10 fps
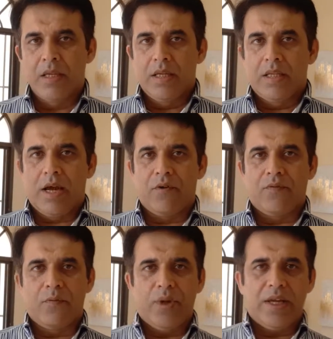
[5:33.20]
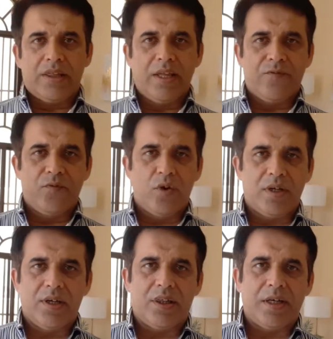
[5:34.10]
Now, when I say
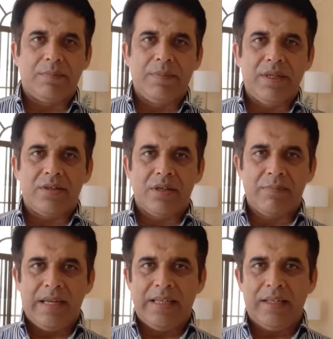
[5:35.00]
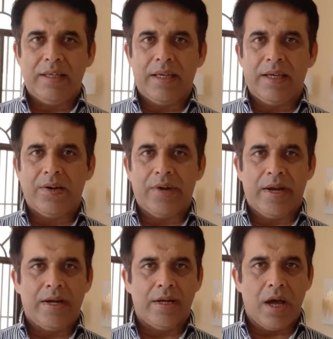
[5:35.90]
focus, it means remaining here
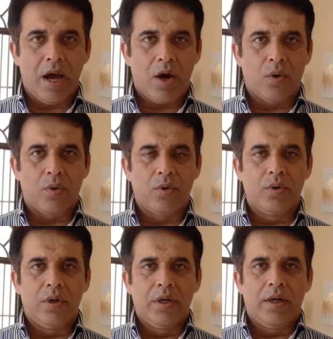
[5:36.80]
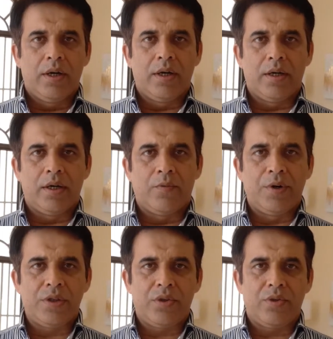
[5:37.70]
and now
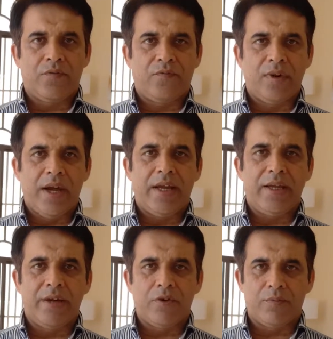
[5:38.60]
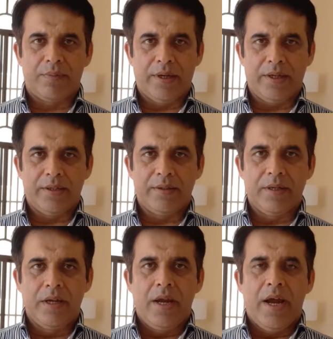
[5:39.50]
once you're flying an aeroplane.
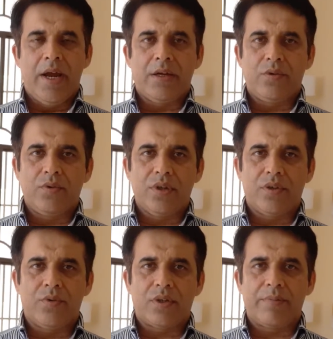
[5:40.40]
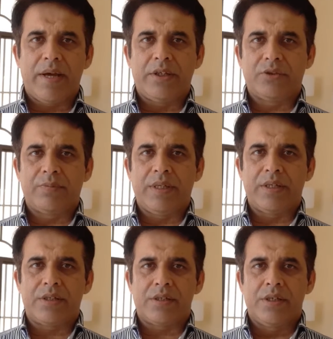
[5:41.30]
And crew resource management,